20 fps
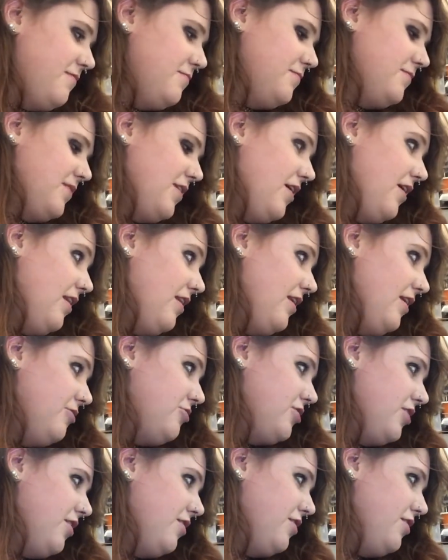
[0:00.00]
from, I
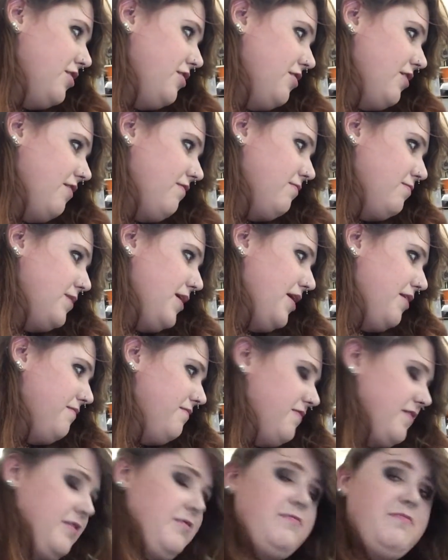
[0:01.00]
literally only knew that from Dan and
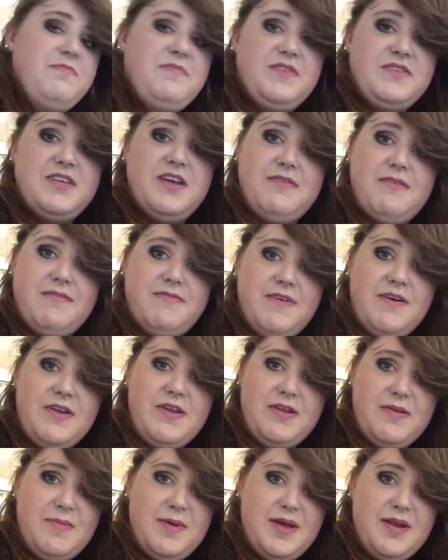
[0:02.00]
Phil. That's how I found
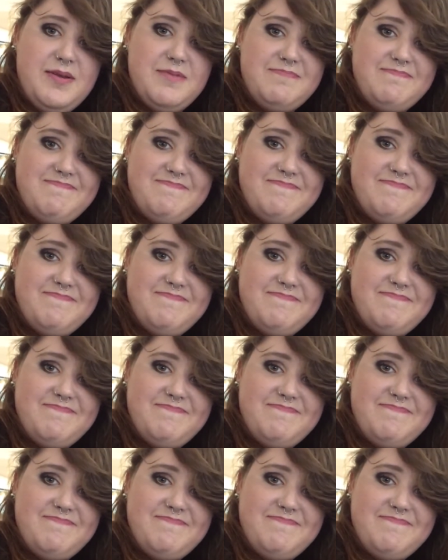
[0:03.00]
out about it.